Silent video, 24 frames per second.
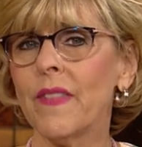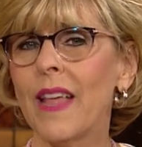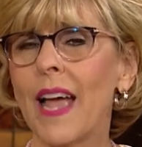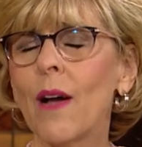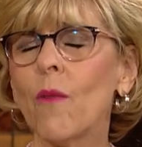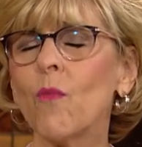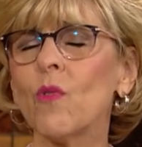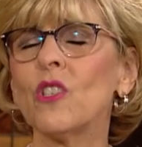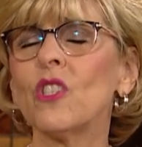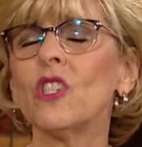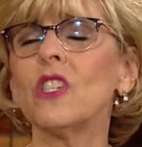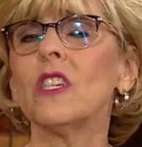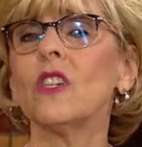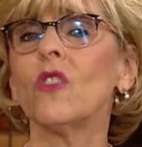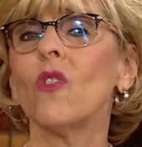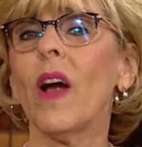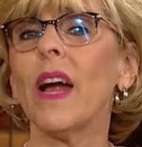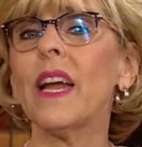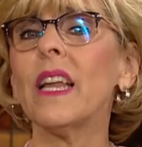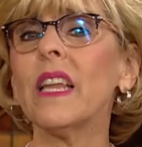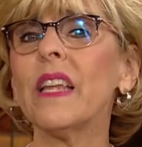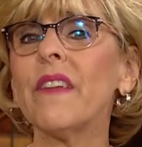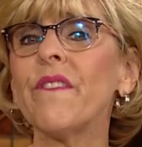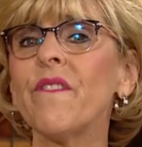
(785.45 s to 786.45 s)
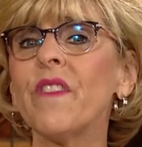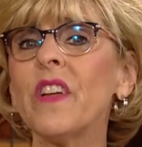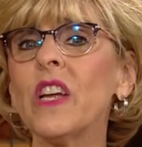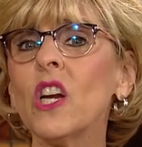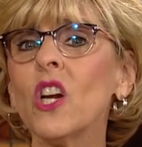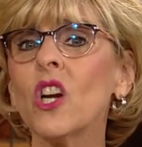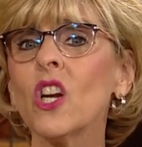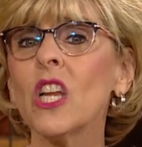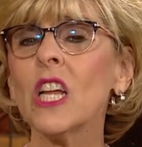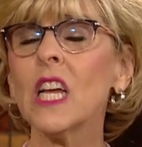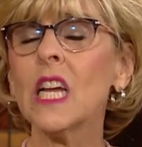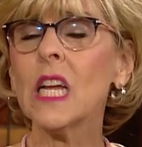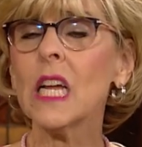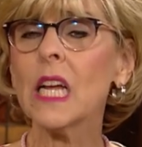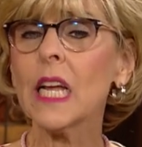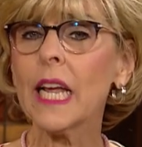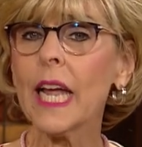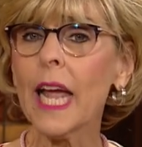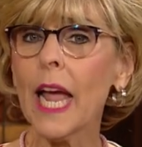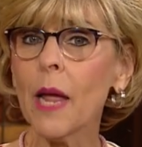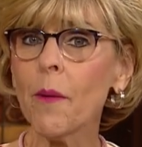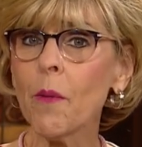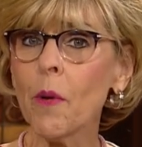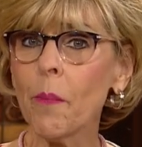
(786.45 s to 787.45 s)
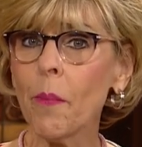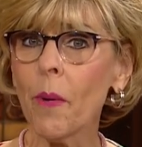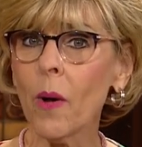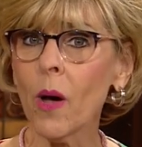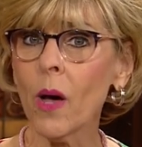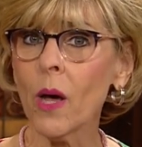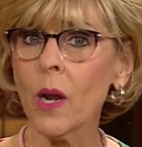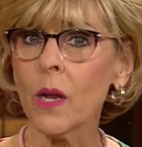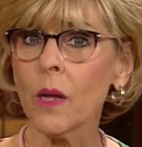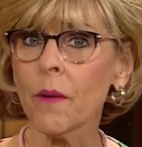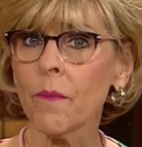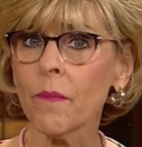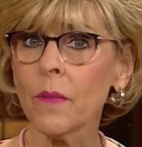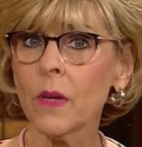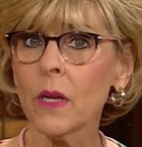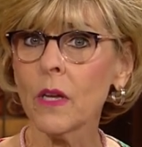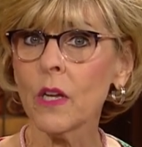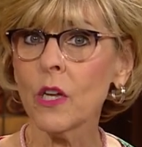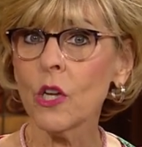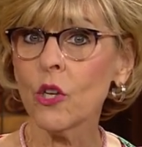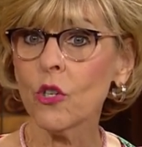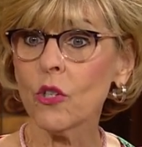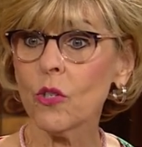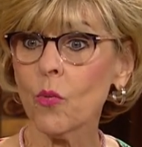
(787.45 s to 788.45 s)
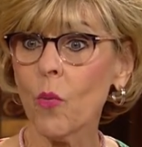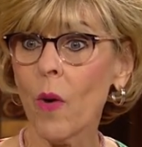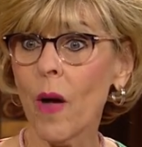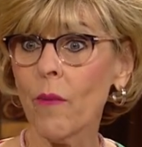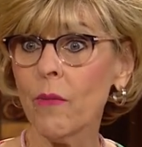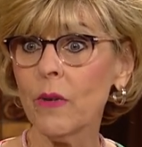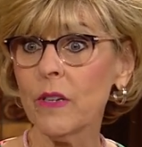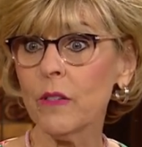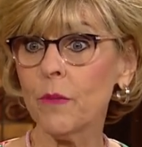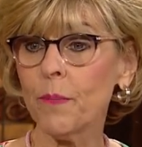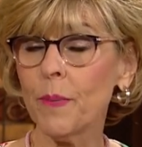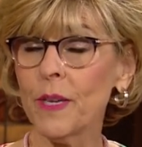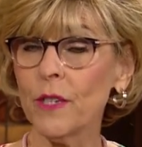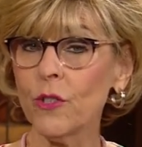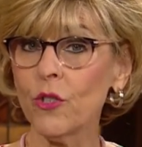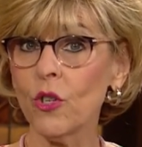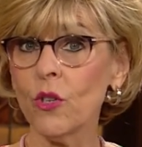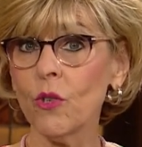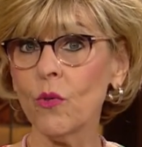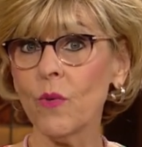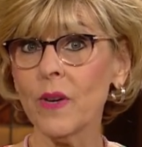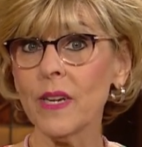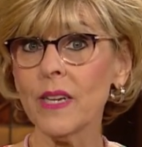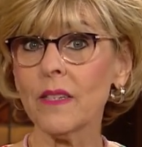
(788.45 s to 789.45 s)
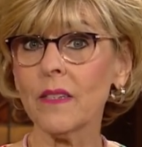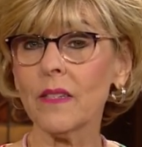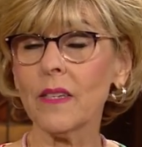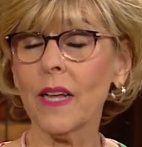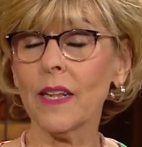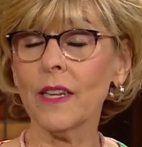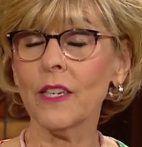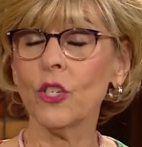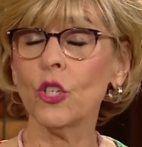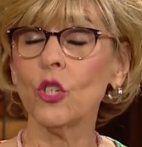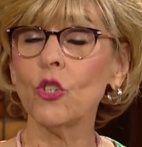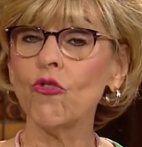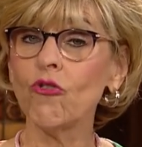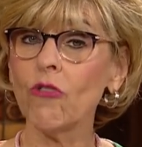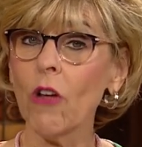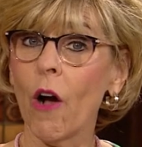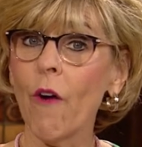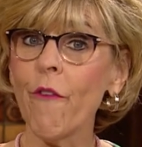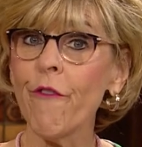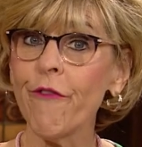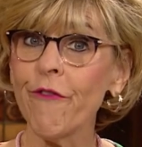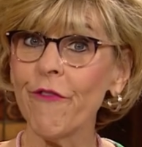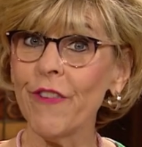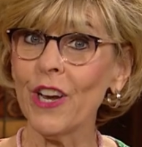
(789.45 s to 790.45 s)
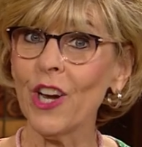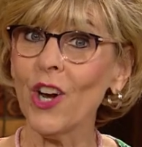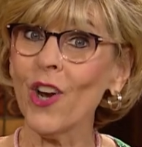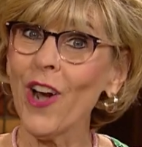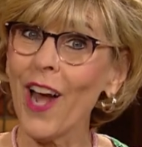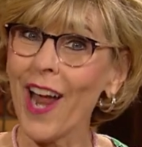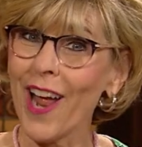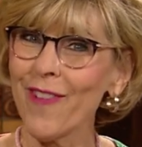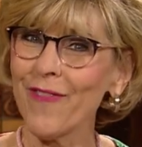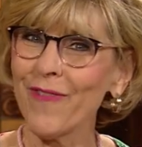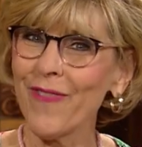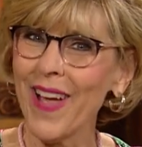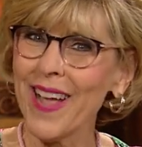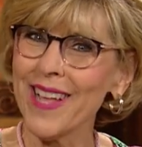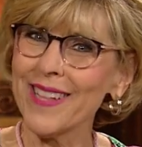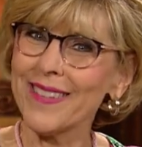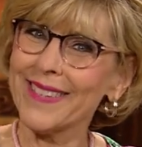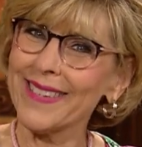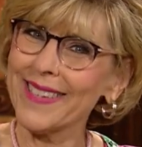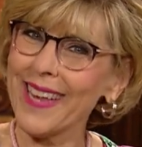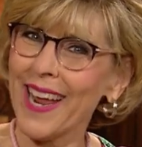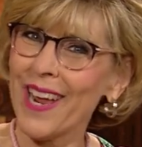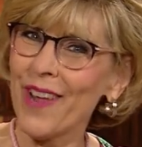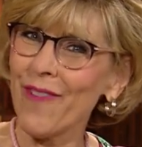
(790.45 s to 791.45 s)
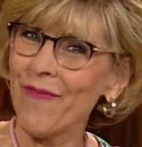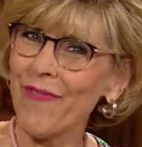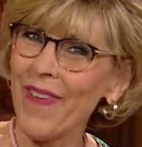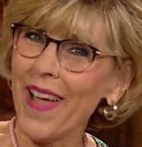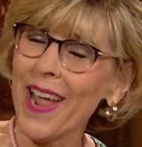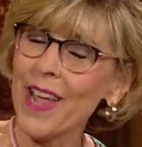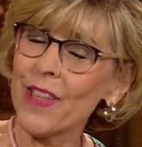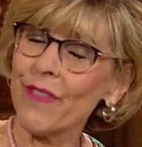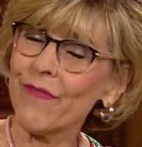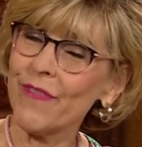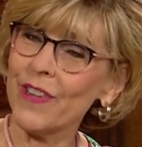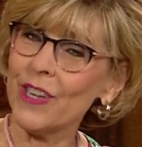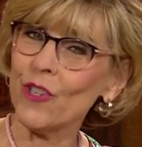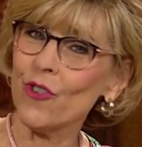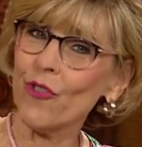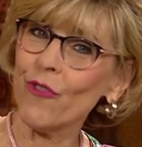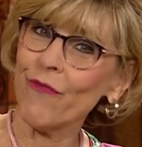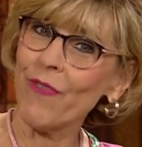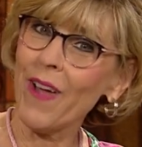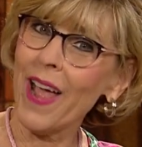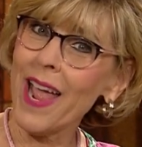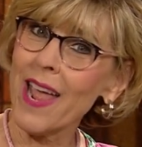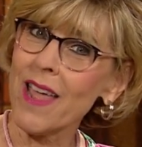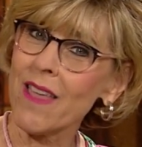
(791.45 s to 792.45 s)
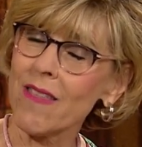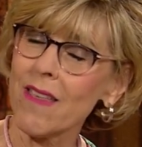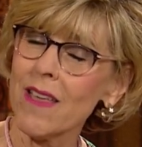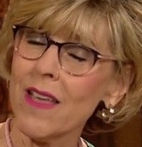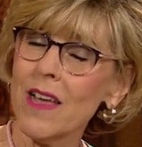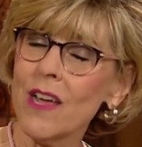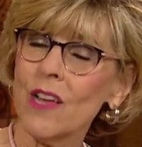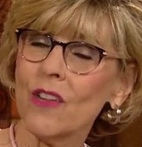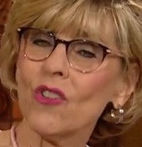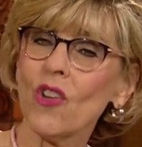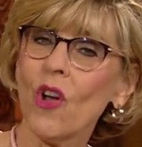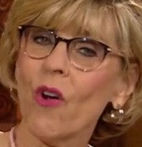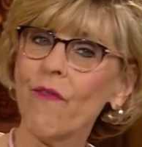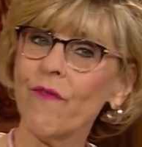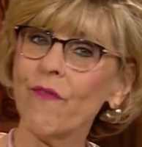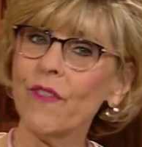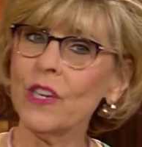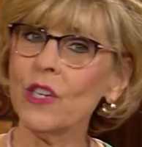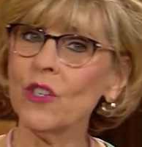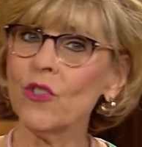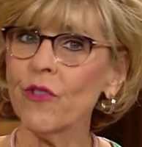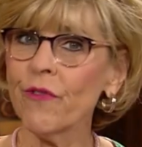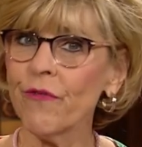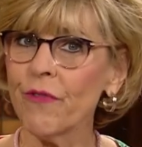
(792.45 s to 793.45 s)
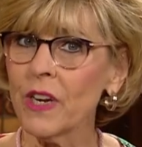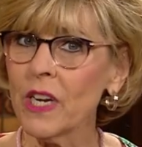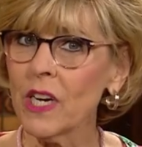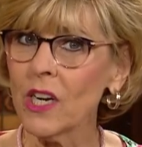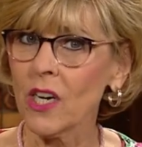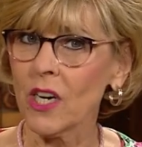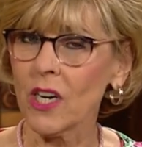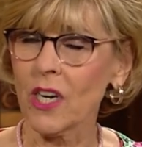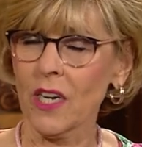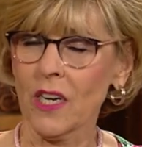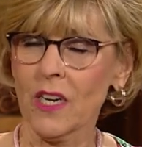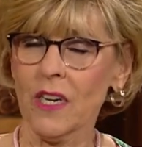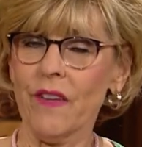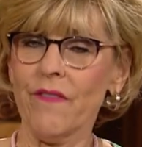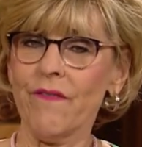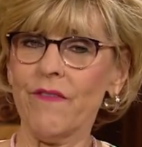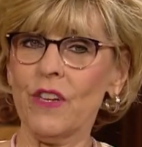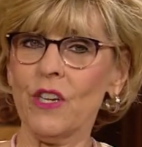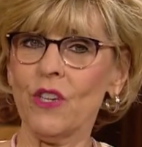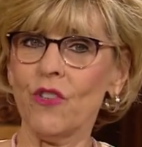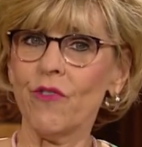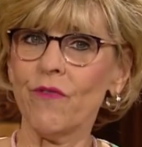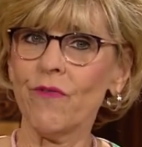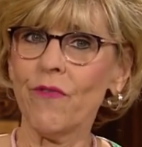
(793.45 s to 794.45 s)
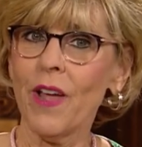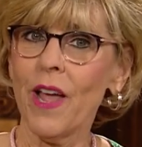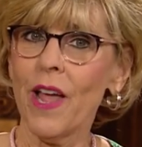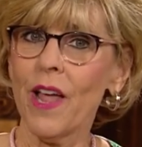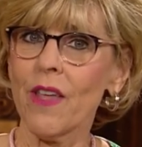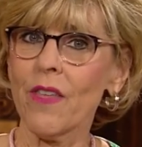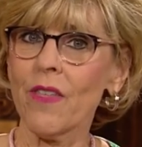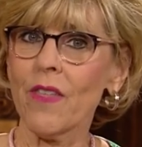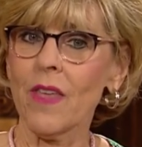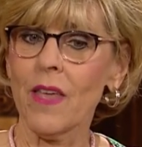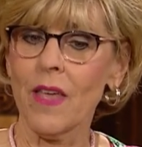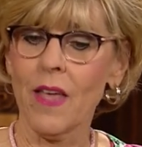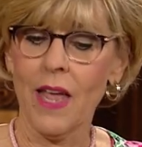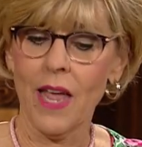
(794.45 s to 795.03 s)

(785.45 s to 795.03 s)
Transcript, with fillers: Yes. That which he greatly feared came upon him. That's why we spent two weeks telling you don't fear, have faith, stay right, in faith, feed right. your faith. Don't feed your fear, feed your faith.